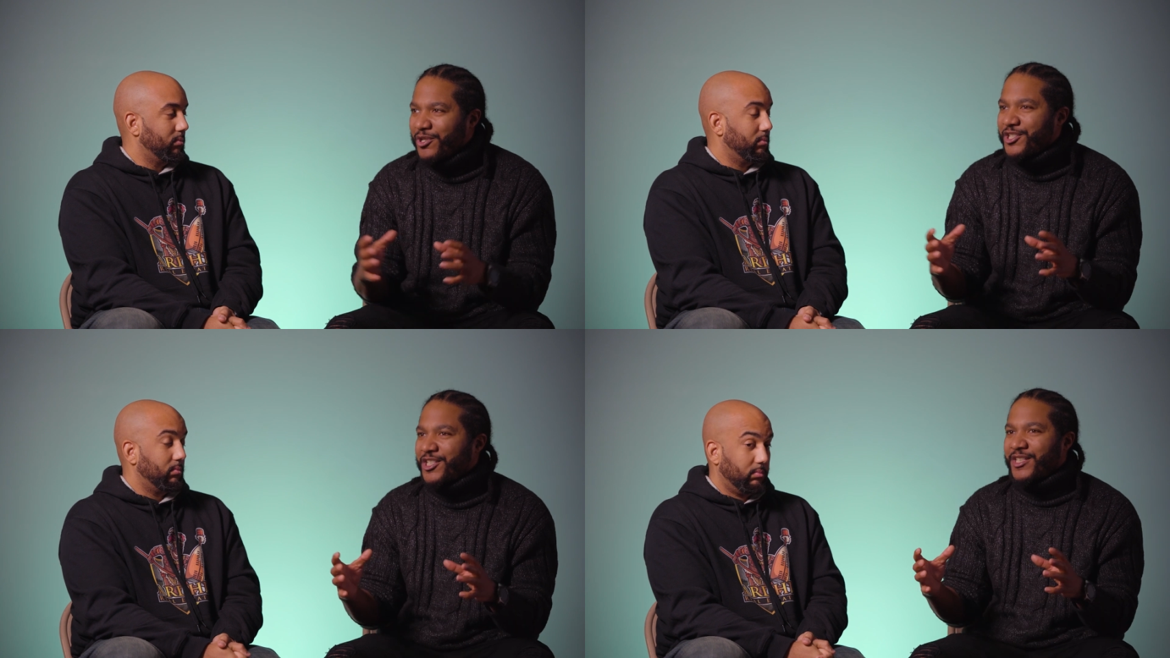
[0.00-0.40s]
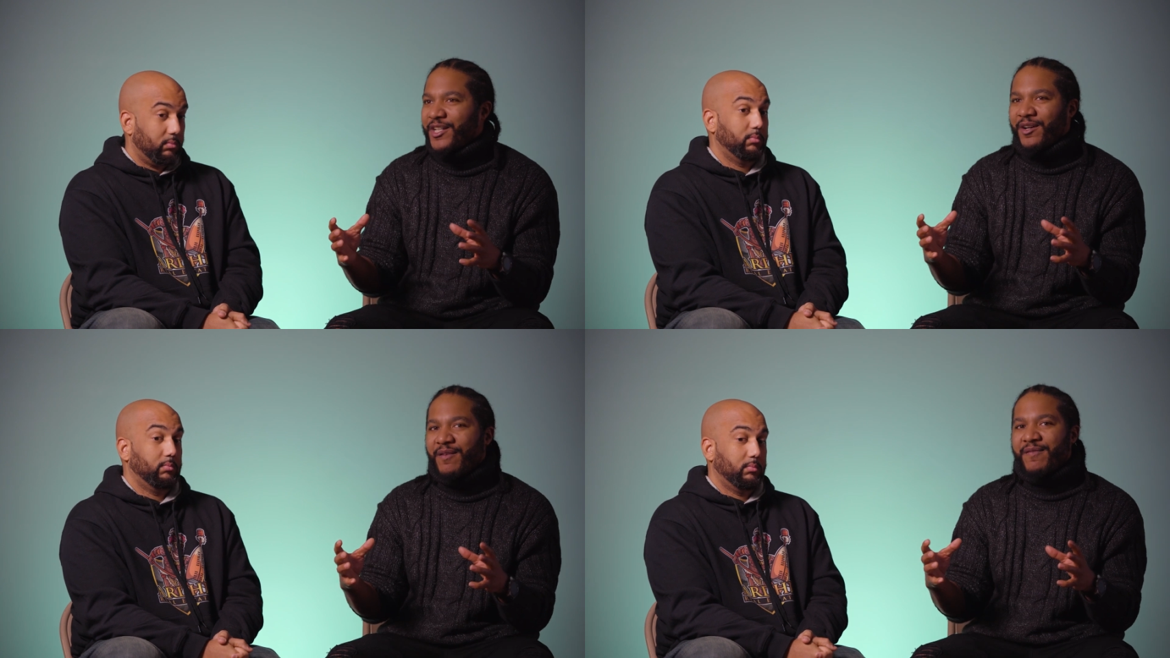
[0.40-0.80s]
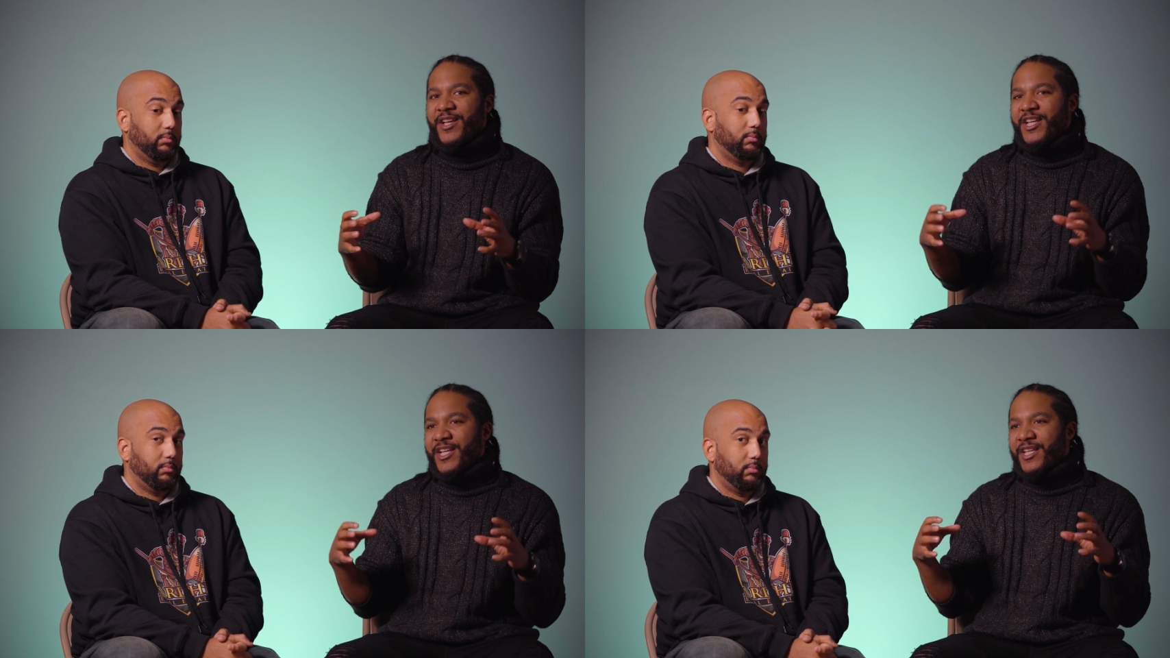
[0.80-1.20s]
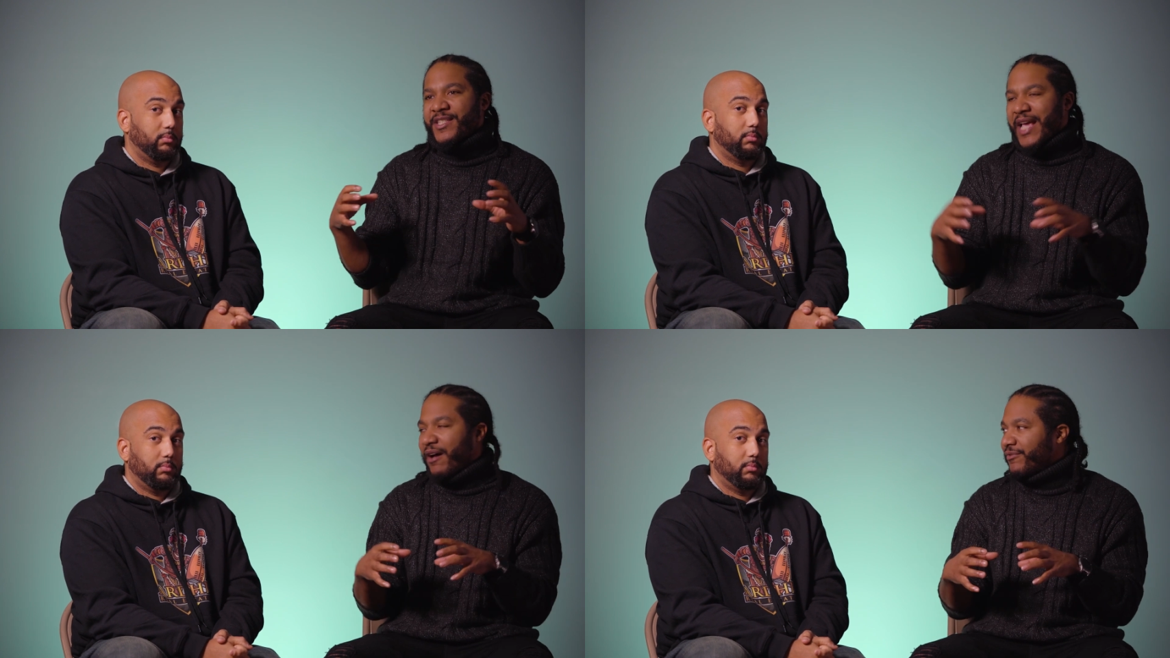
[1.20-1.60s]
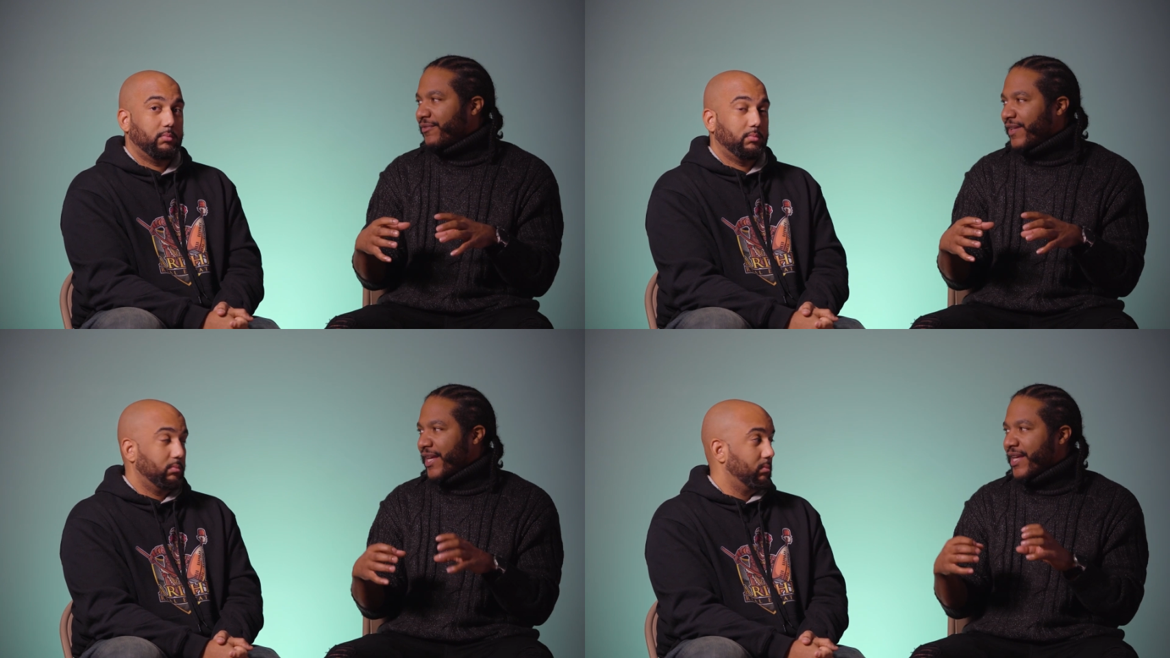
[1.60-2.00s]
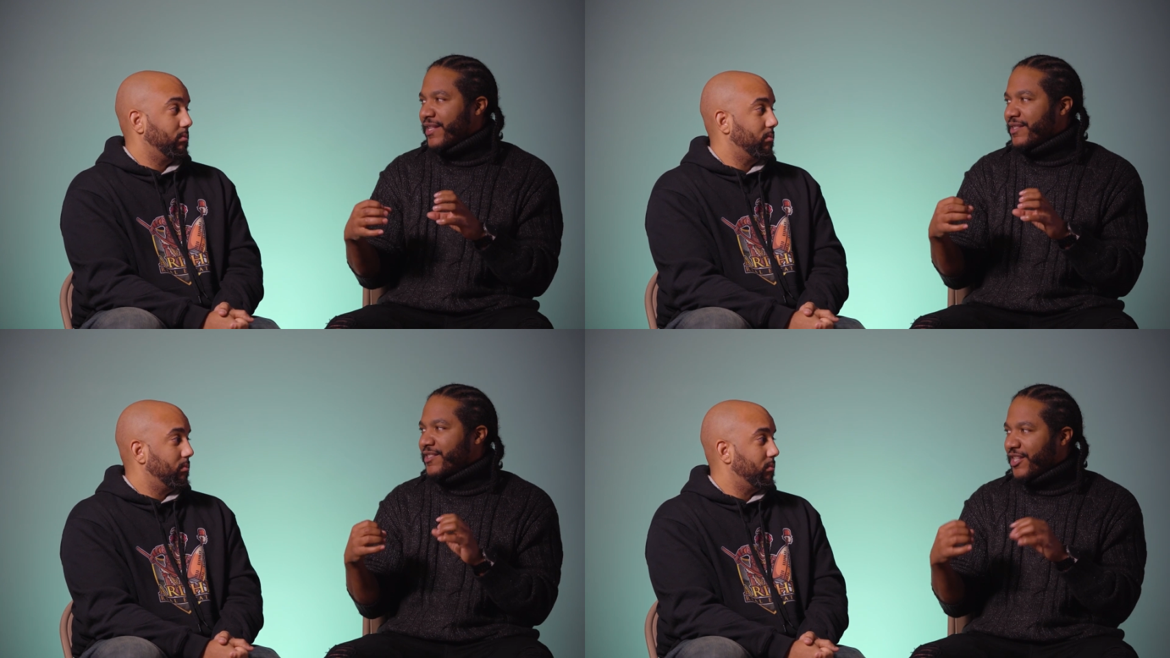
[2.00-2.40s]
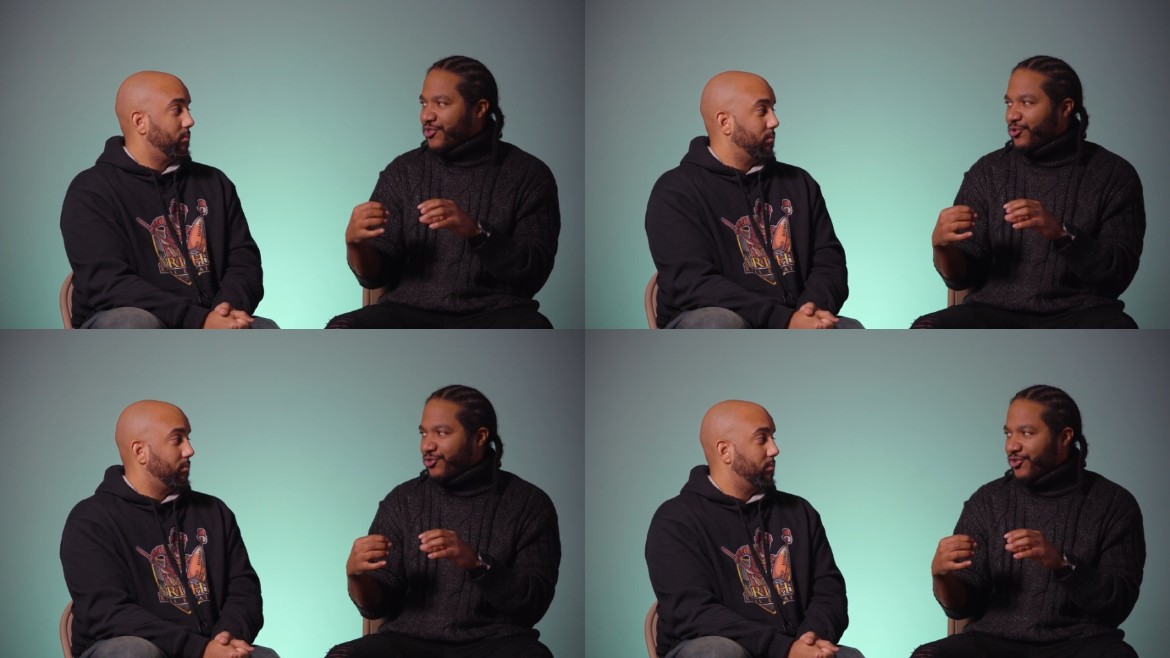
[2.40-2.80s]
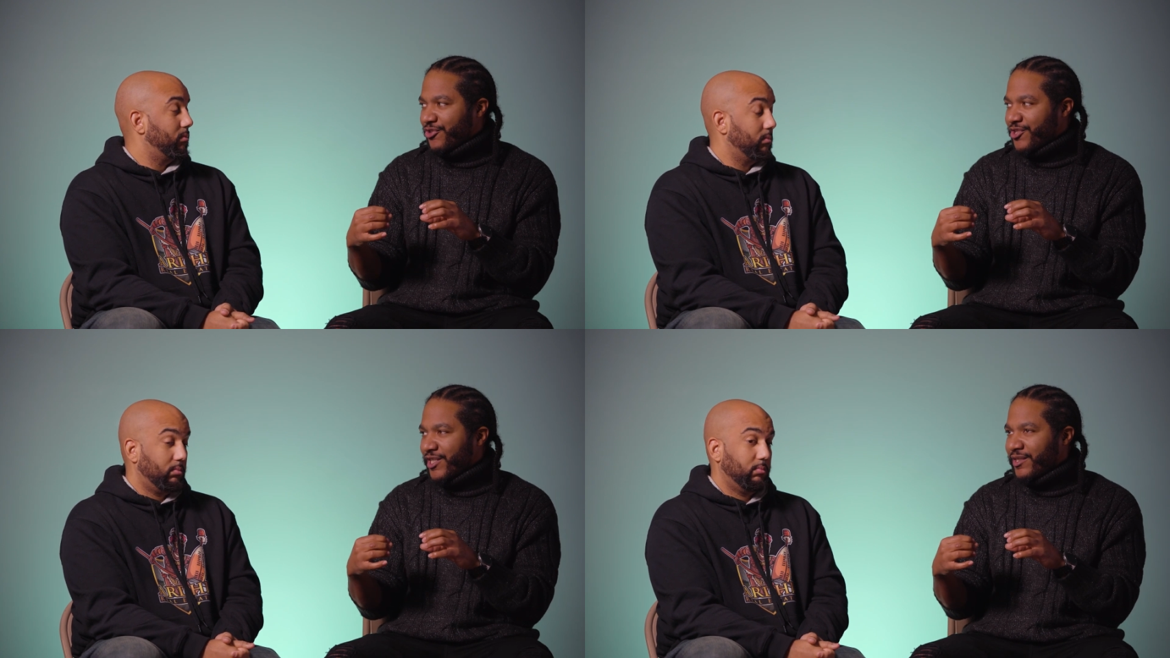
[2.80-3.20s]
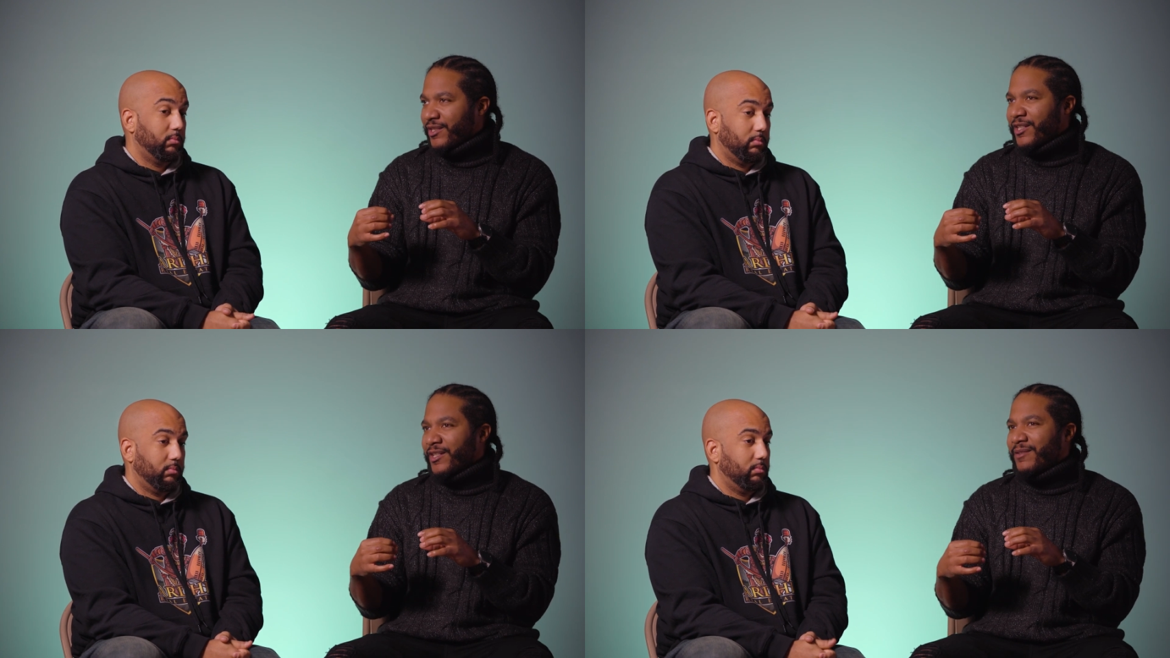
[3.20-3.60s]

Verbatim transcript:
Speaker 1: portion of South and Central Jersey,